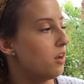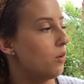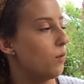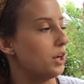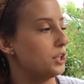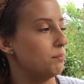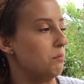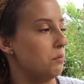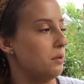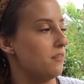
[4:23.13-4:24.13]
Watching
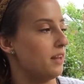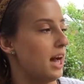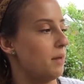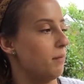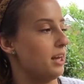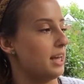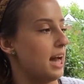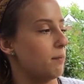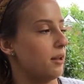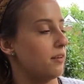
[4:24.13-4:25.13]
Bumblebee fly made
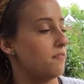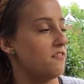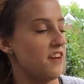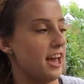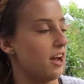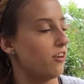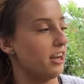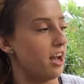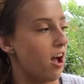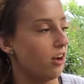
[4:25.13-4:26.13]
Caterpillar very
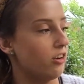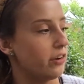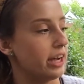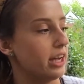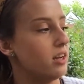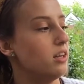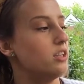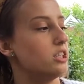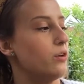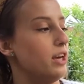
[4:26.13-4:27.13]
hungry,
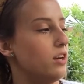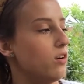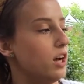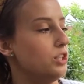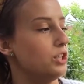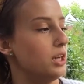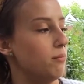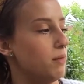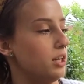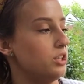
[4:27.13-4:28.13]
so he crunched and
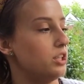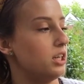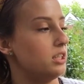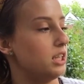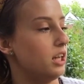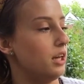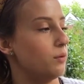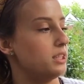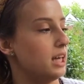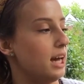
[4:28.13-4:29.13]
munched until it was
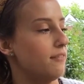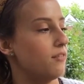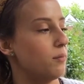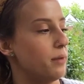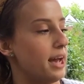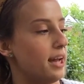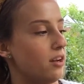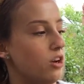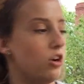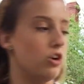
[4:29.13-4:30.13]
time for bed
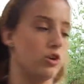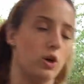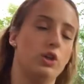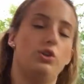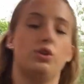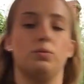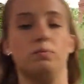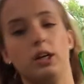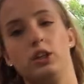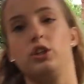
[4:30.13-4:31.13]
crunch,
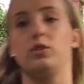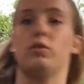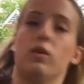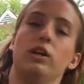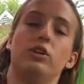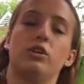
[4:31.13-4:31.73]
crunch, crunch.